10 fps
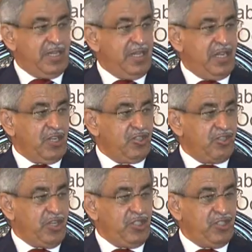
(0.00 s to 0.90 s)
an
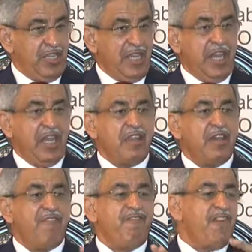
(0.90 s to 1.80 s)
increase and they
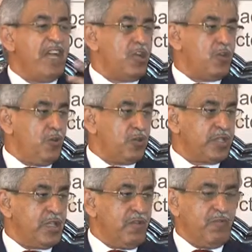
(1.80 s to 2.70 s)
are very
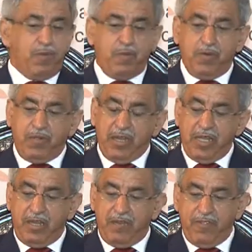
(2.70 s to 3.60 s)
costly for both the
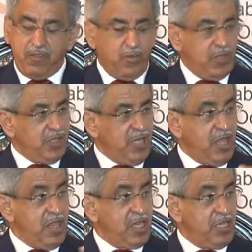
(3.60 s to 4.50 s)
individuals
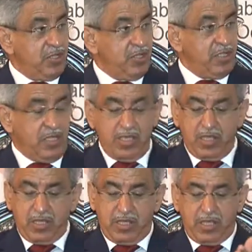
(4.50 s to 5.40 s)
and the countries.
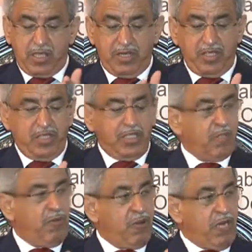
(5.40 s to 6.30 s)
They are
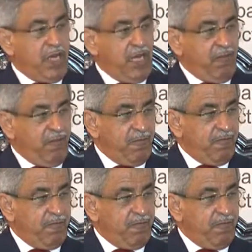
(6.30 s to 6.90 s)
diseases for life.